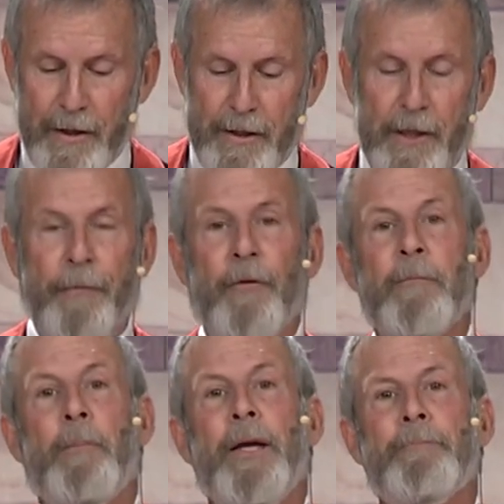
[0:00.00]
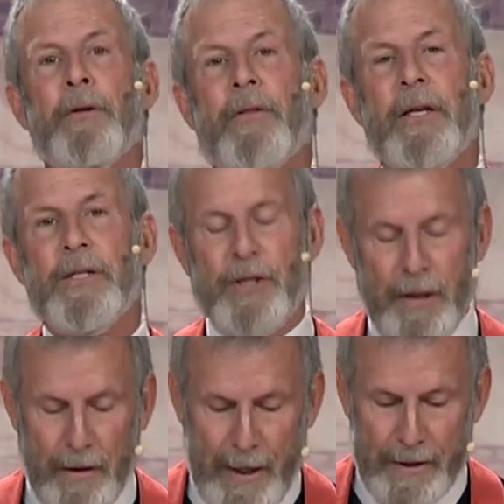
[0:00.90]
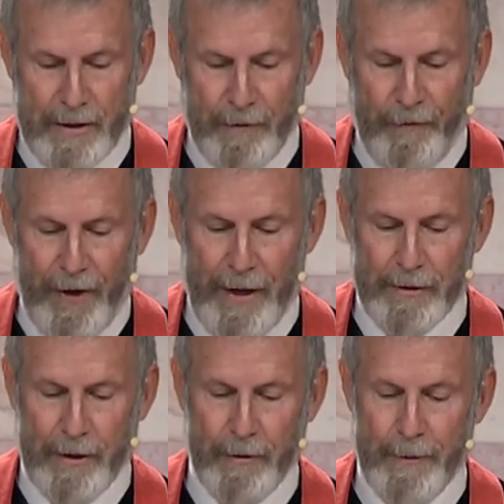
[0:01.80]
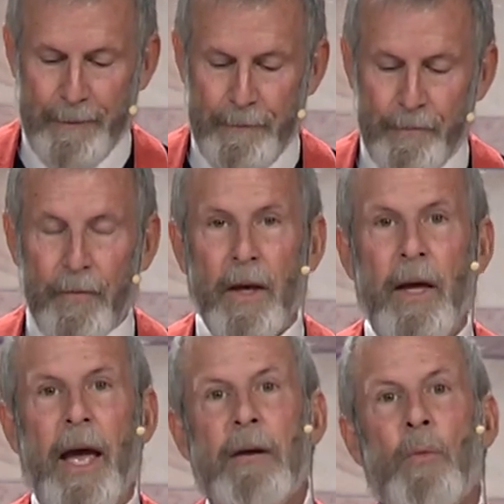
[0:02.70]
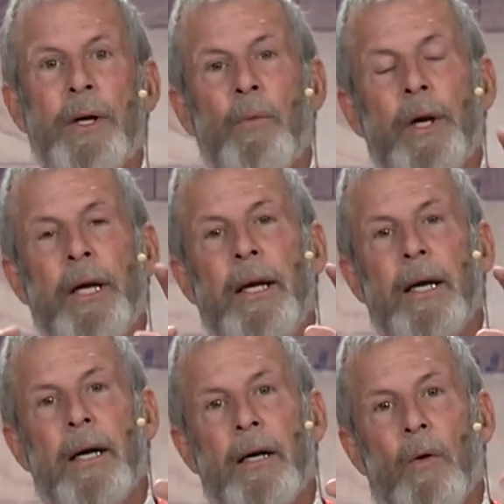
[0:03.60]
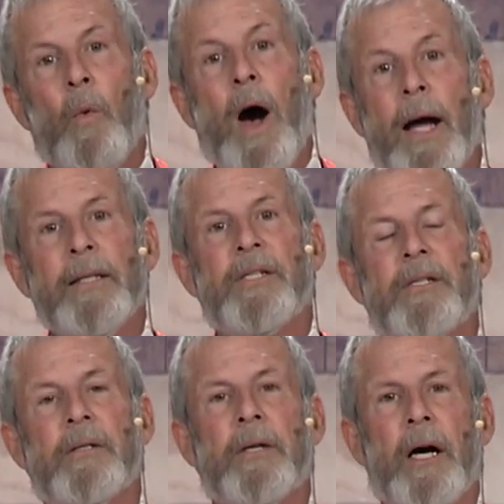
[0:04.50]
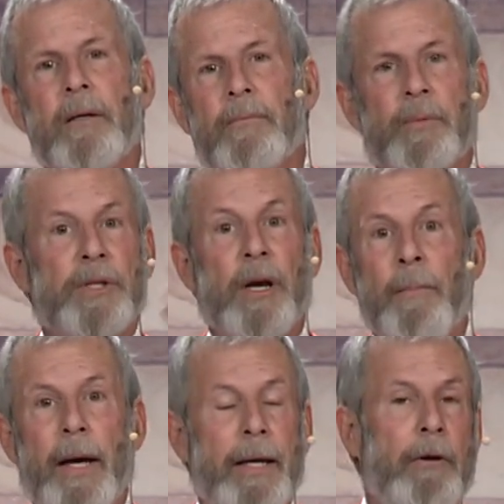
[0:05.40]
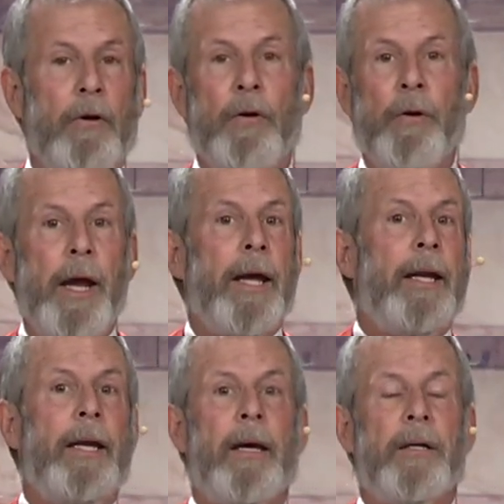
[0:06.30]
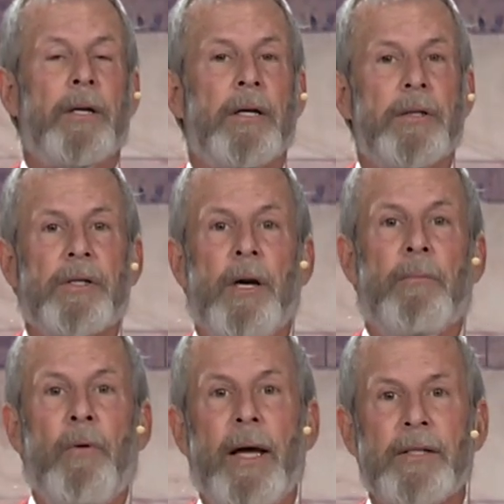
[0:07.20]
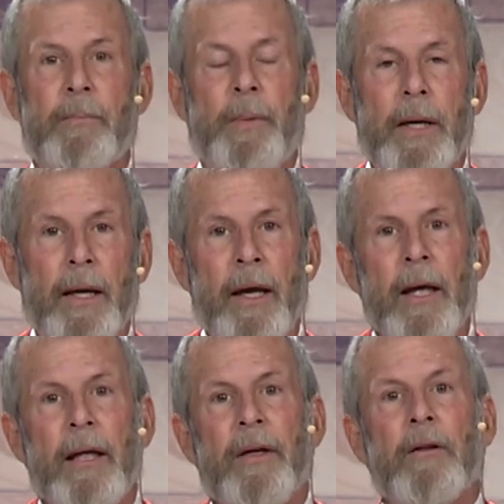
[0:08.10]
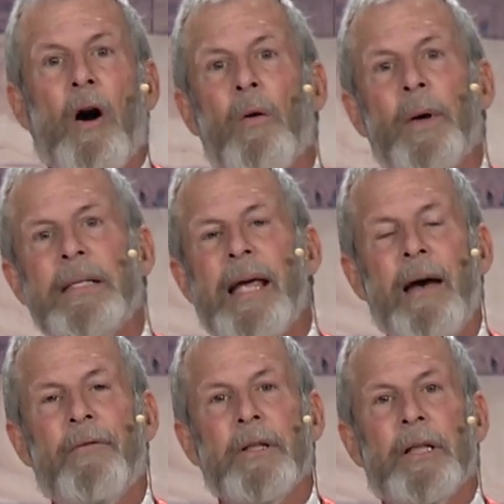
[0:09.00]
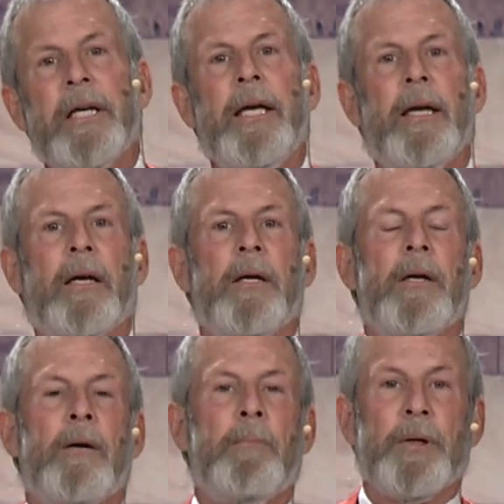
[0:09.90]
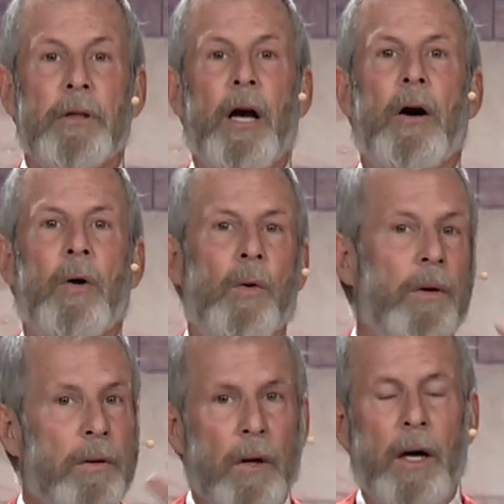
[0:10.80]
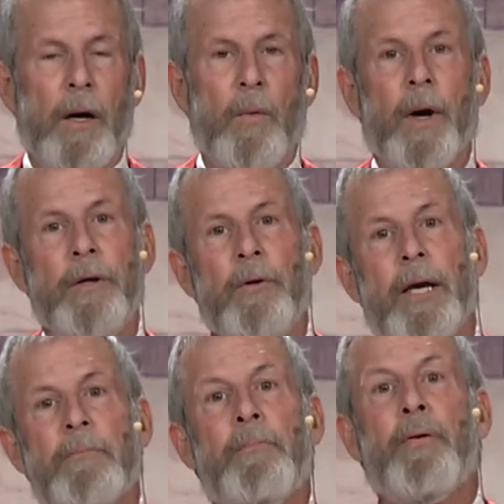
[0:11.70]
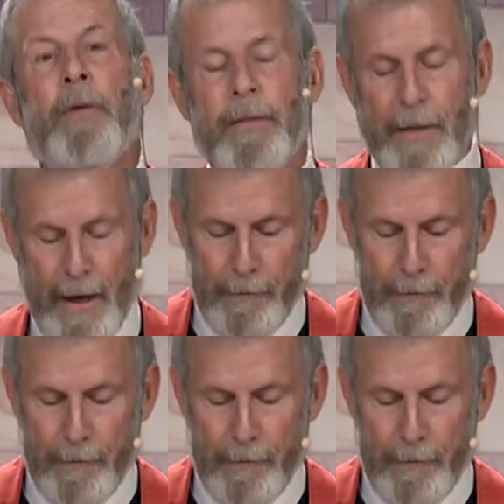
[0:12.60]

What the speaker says: different people that she likes to follow. And when we watch somebody creating some recipe, they'll always have a link below where you can print that